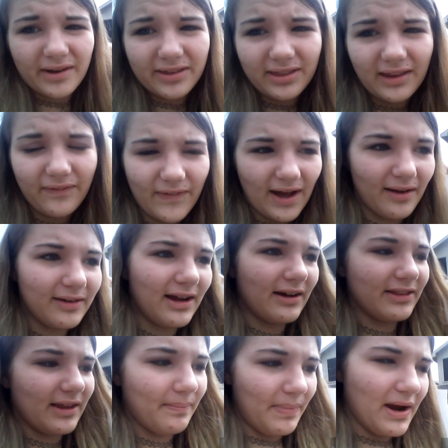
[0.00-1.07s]
recently found
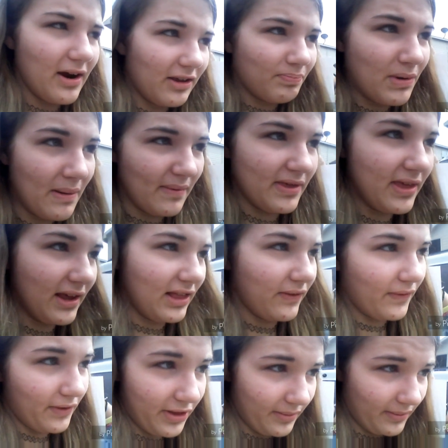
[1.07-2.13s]
out that Paris
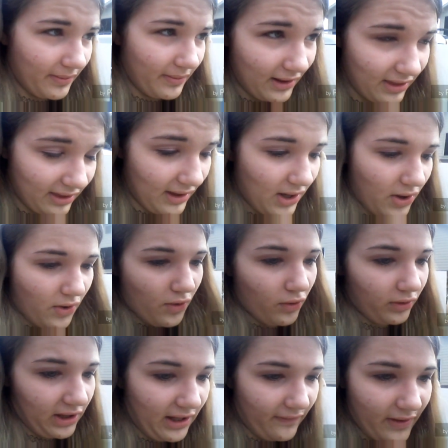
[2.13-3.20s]
babysits for some kids
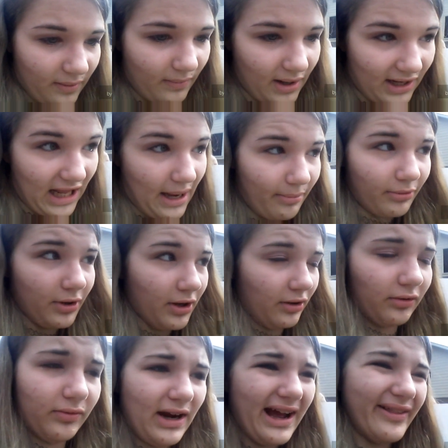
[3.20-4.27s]
who live in my
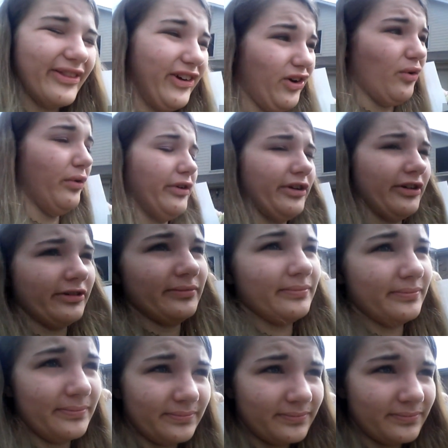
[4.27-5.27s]
neighborhood around the corner